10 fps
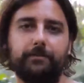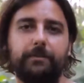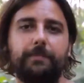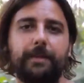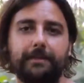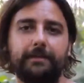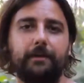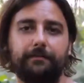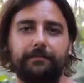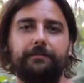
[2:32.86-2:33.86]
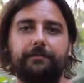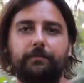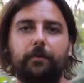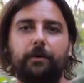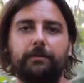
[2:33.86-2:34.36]
to the planning of
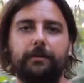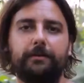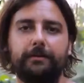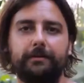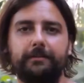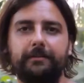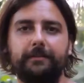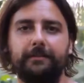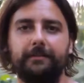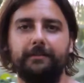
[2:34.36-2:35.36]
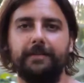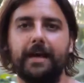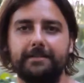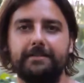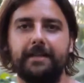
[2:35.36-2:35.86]
what are the
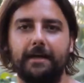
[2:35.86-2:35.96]
next